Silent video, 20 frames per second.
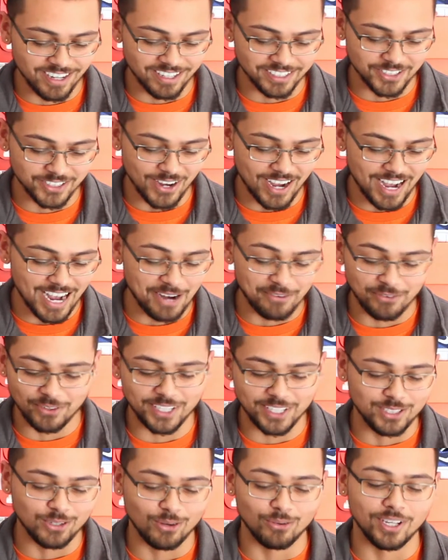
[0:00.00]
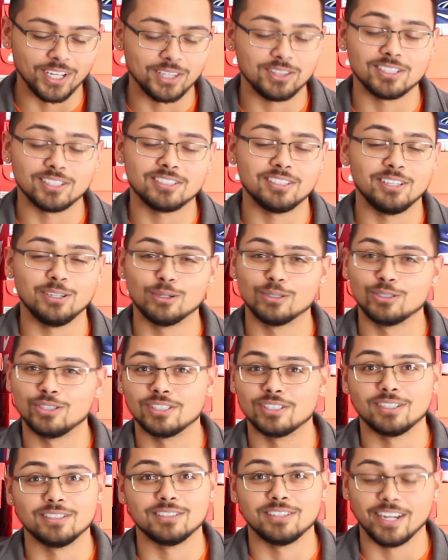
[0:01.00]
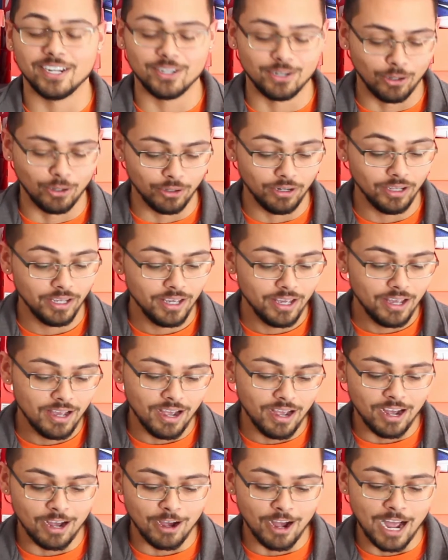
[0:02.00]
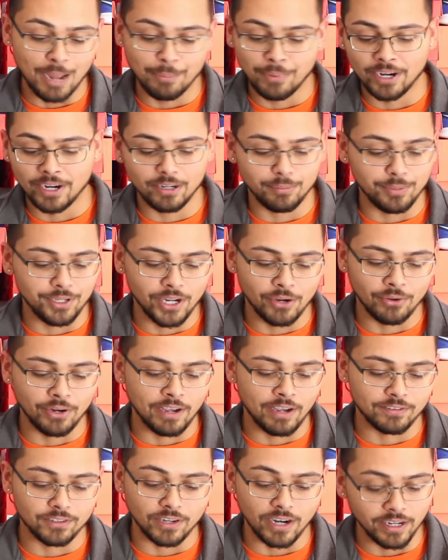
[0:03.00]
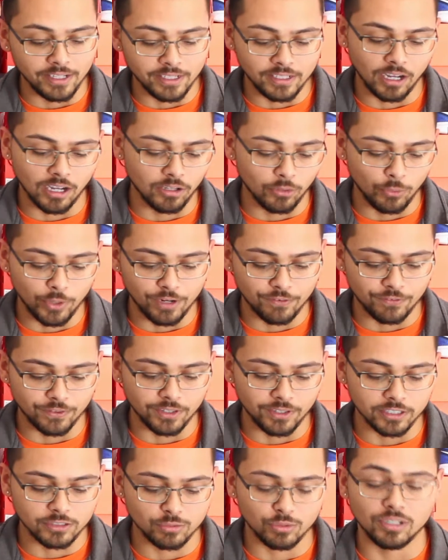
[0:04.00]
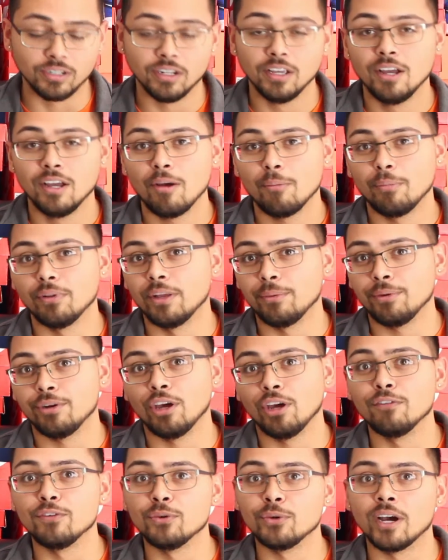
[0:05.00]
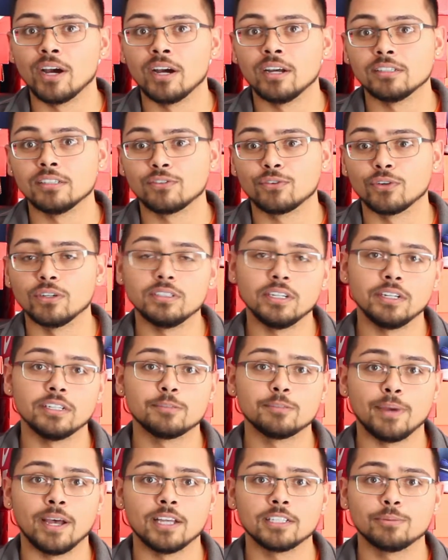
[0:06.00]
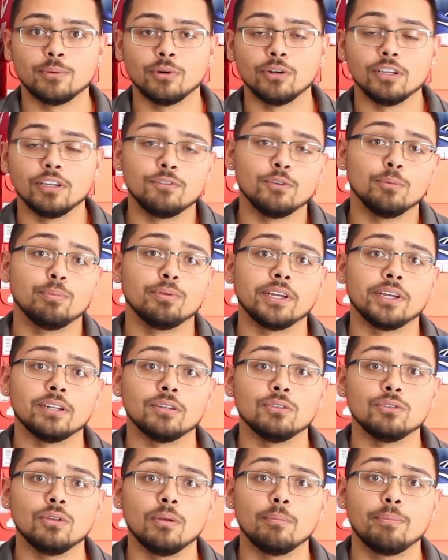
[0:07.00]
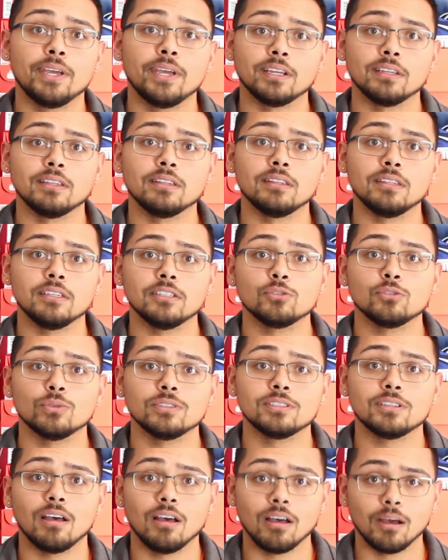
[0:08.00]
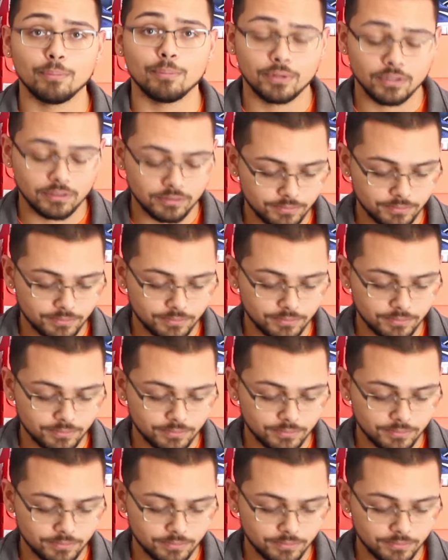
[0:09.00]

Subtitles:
So I really don't like this sneaker, just as they don't. I'm not going to be going after any colorway for this one, but let me know if you guys, for Adidas basketball, if you plan on picking these ones up.